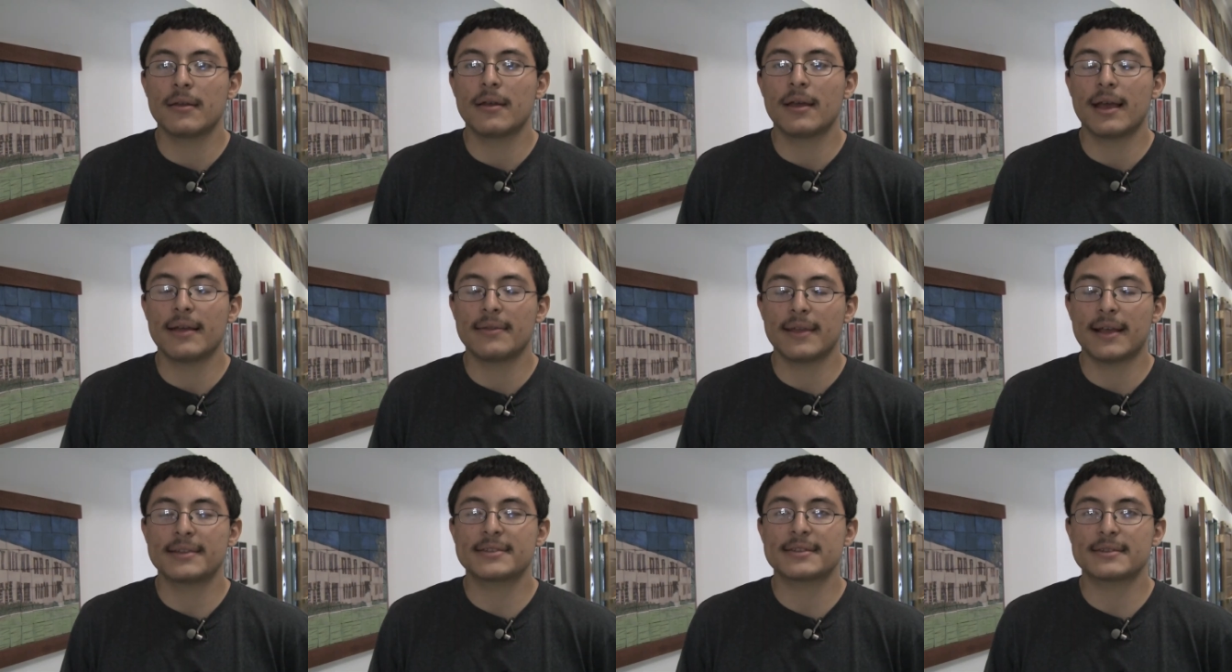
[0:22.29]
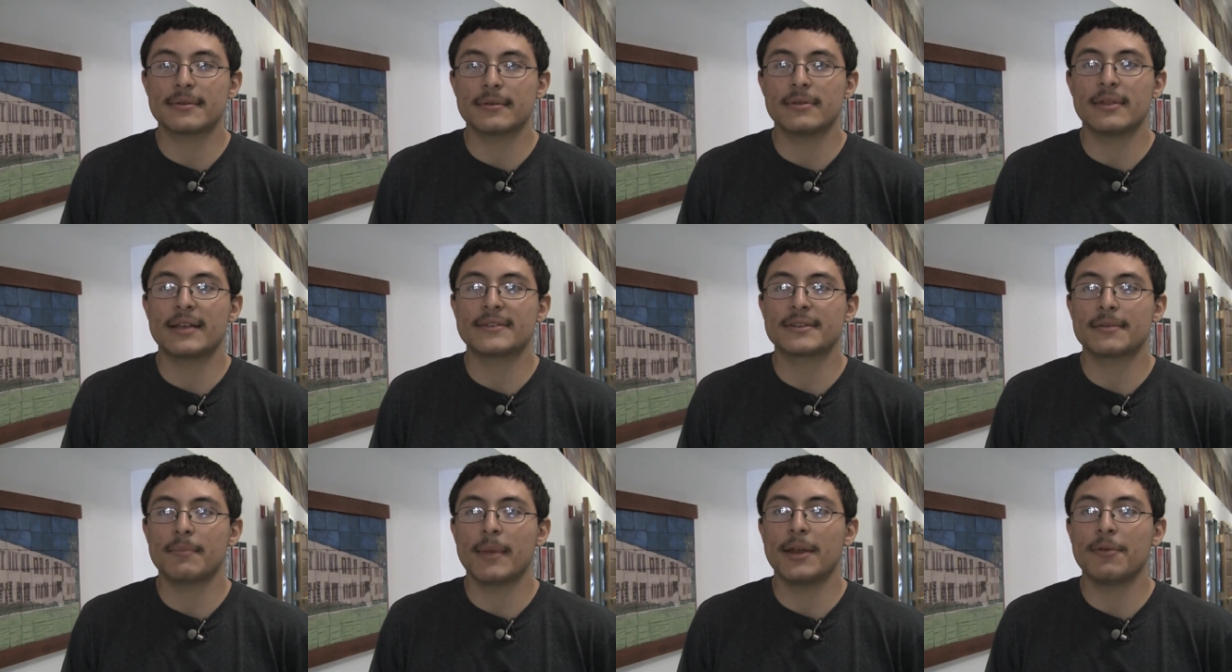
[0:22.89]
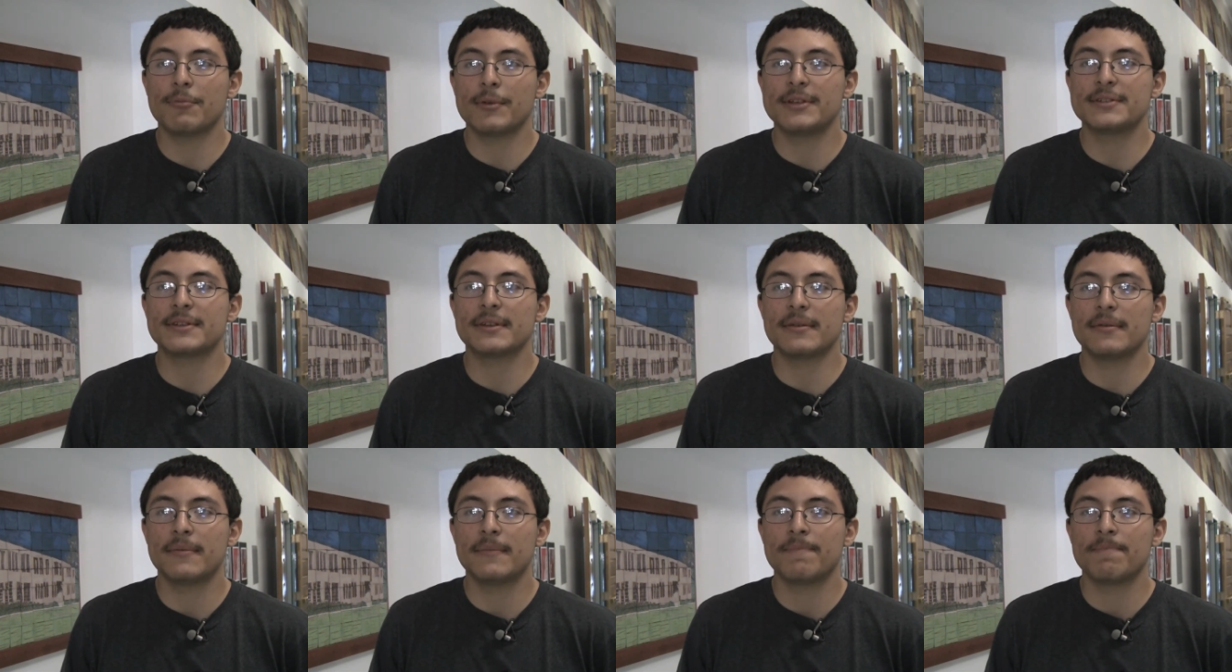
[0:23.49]
and that's the main
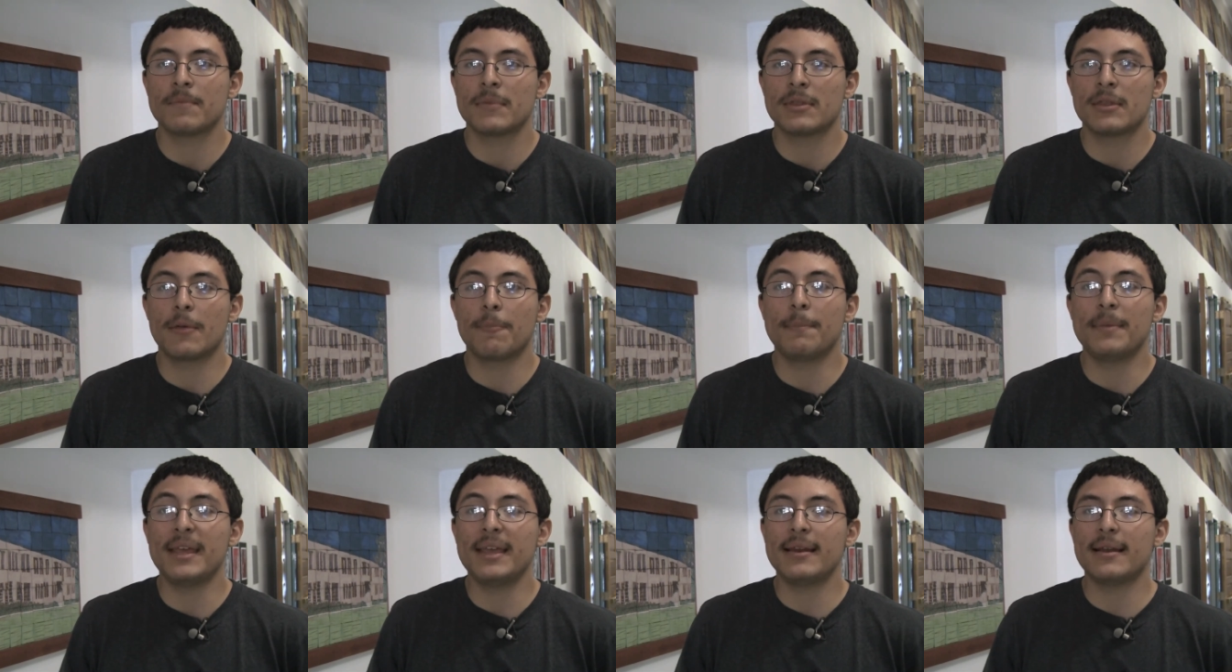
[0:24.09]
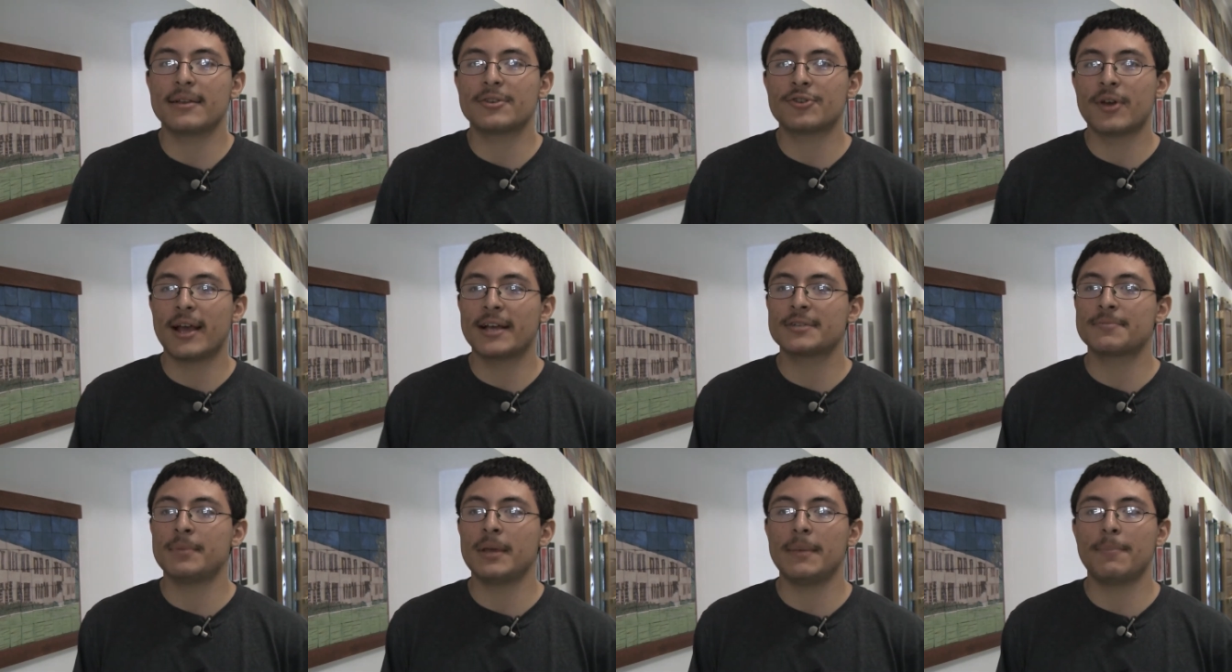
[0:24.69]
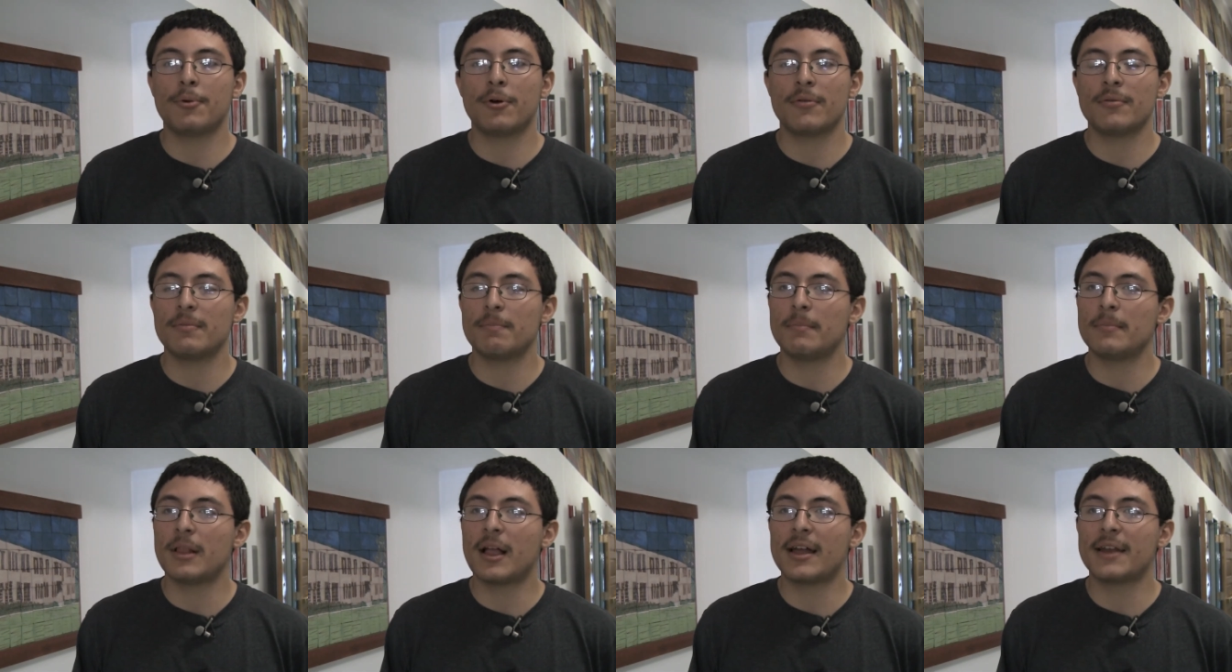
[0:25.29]
reason. The beat attracts people.
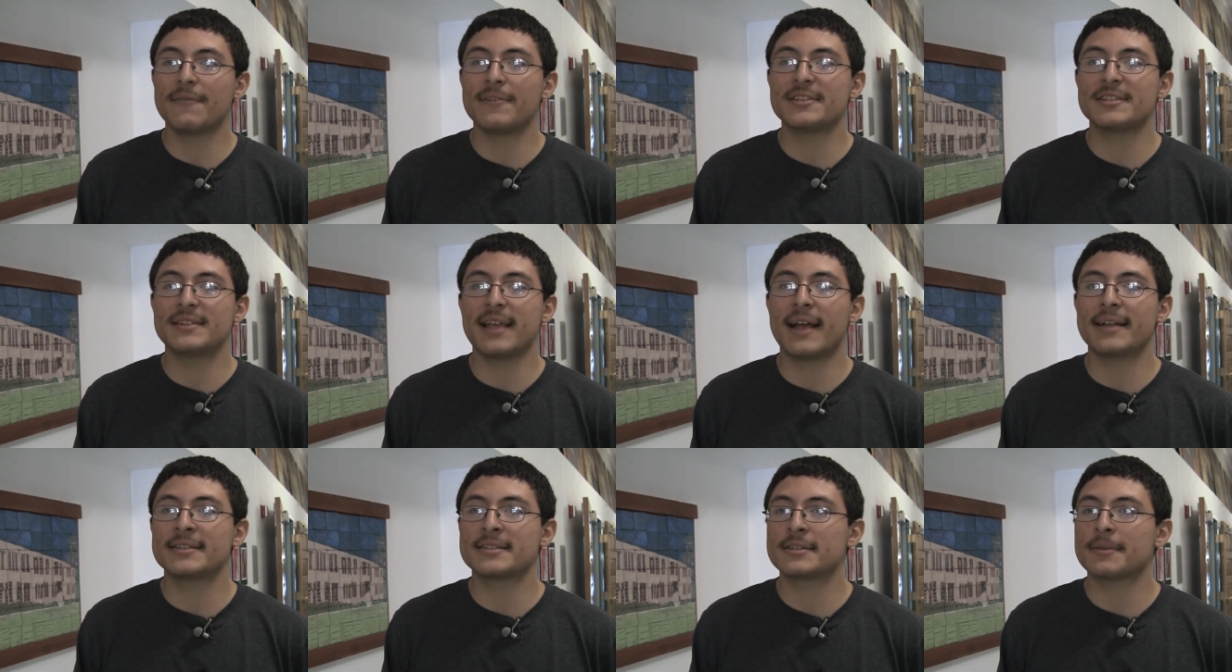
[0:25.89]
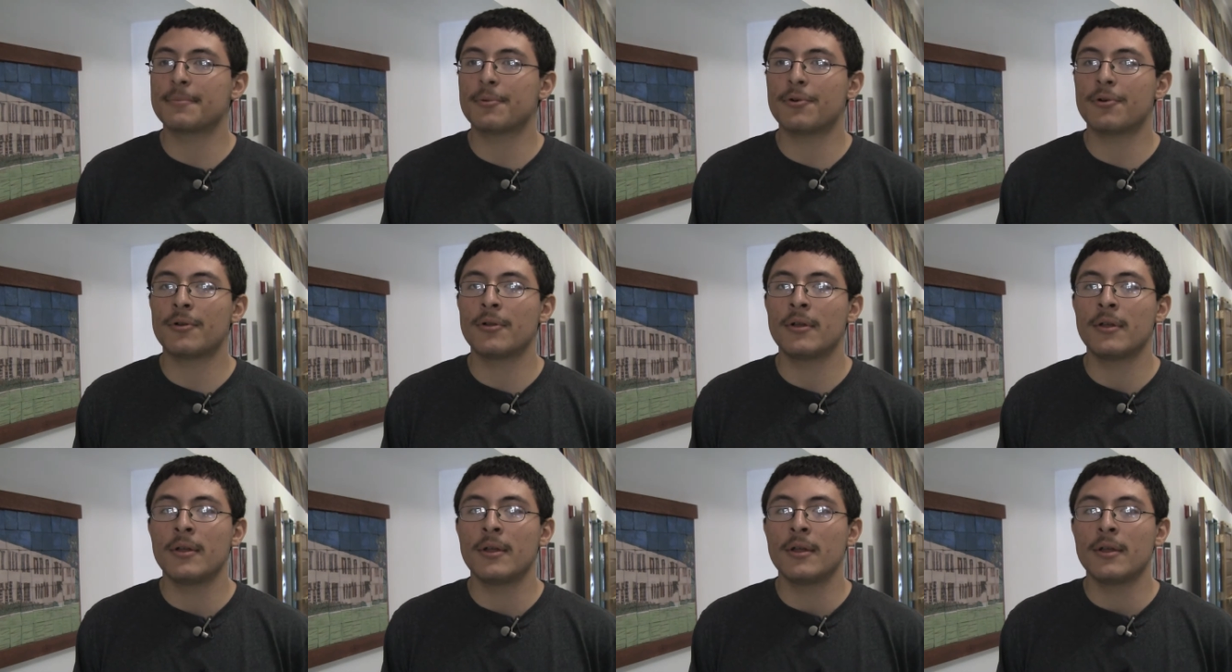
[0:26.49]
A lot of it's danceable.